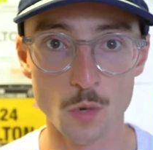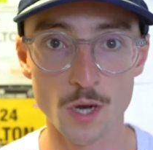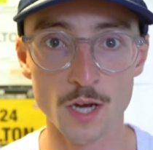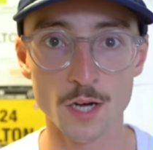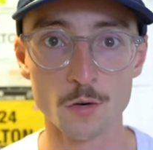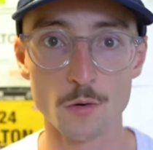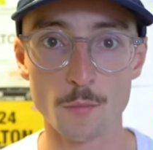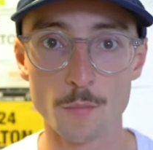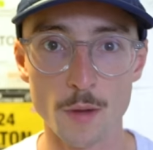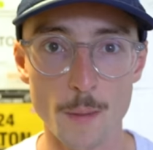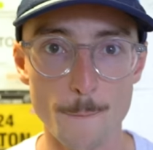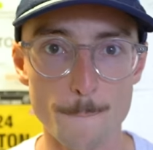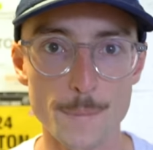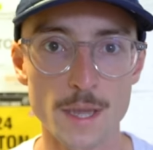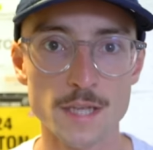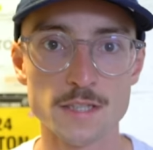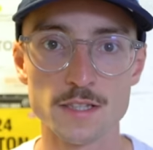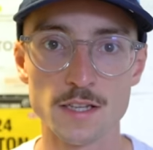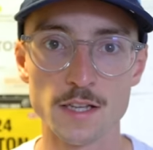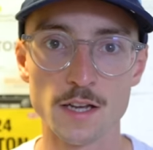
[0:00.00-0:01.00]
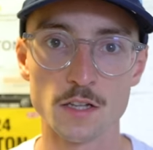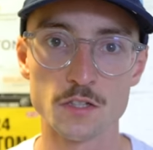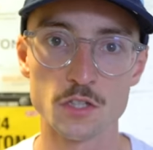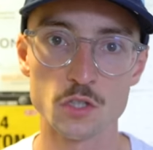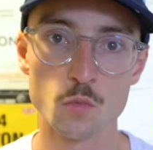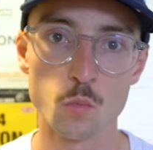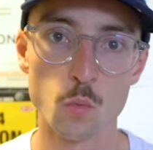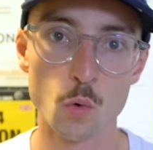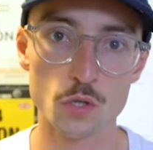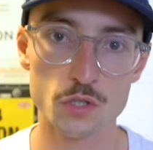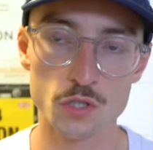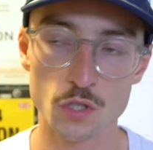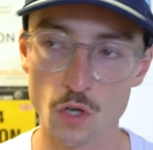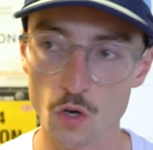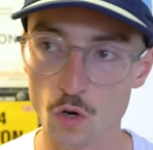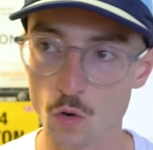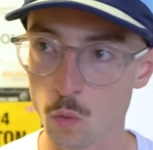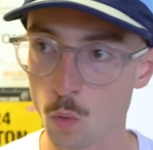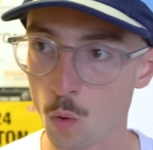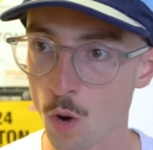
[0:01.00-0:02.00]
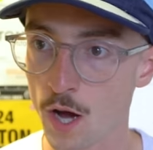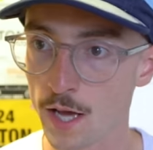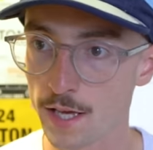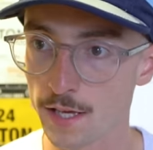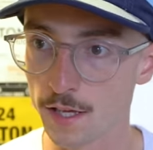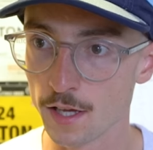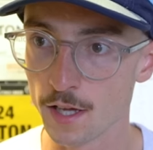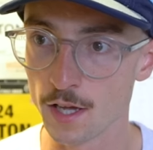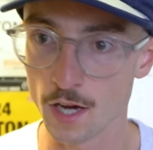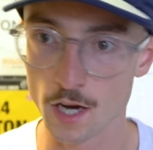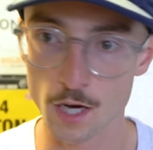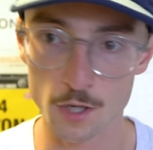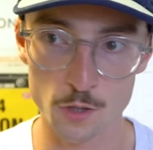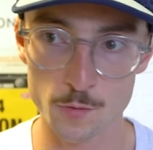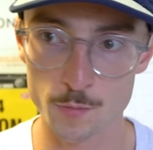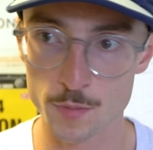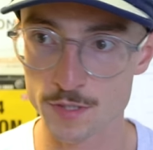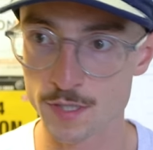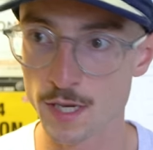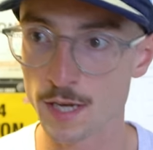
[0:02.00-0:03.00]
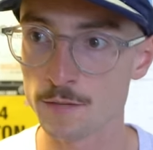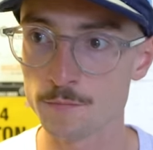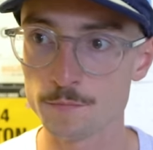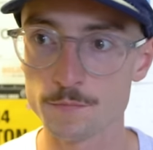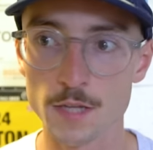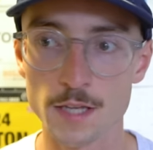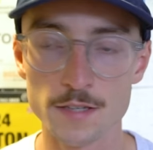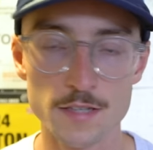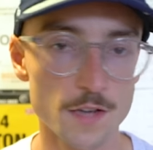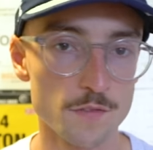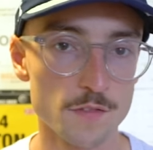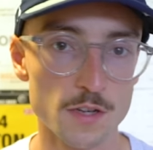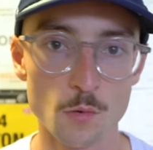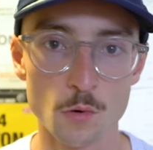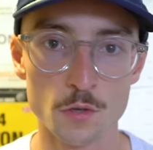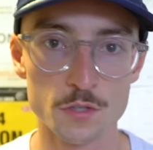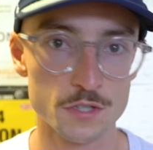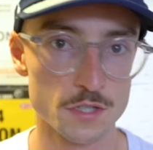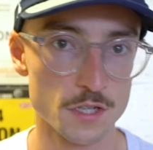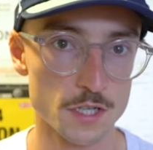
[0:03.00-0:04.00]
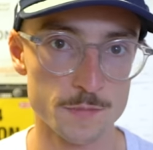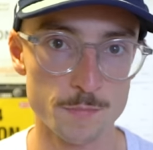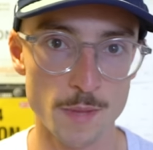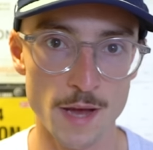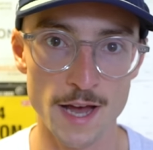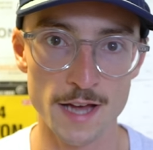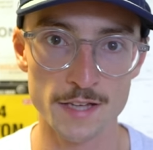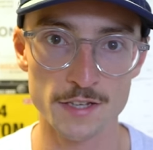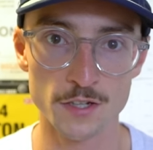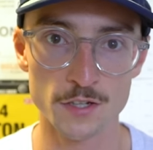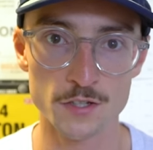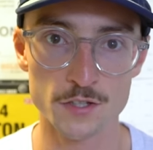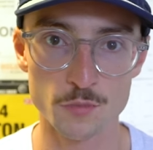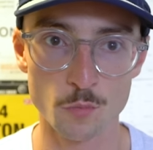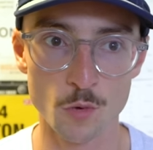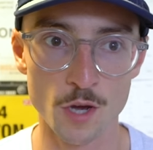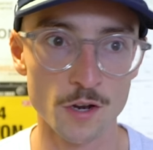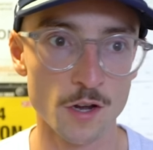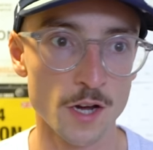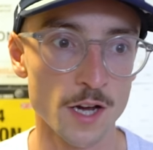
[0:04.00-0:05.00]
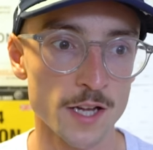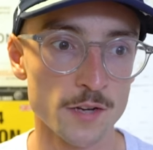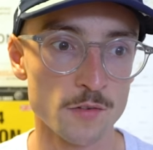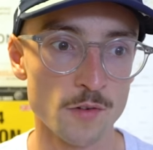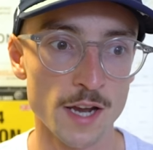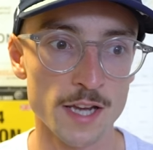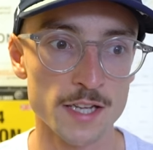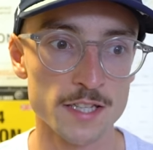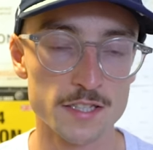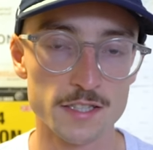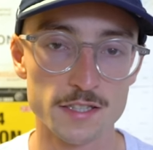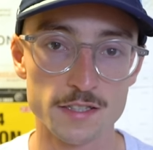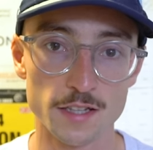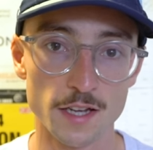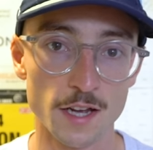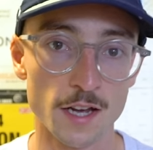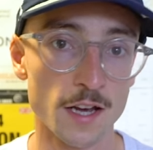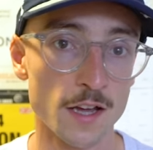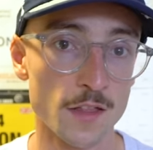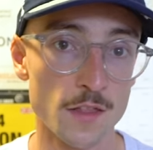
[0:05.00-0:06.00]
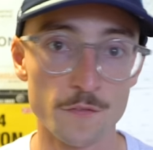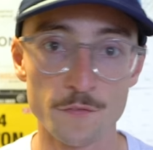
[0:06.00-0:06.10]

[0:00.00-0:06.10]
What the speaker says: well, but mentally I just wasn't quite 100%. It definitely wasn't as bad as when I raced the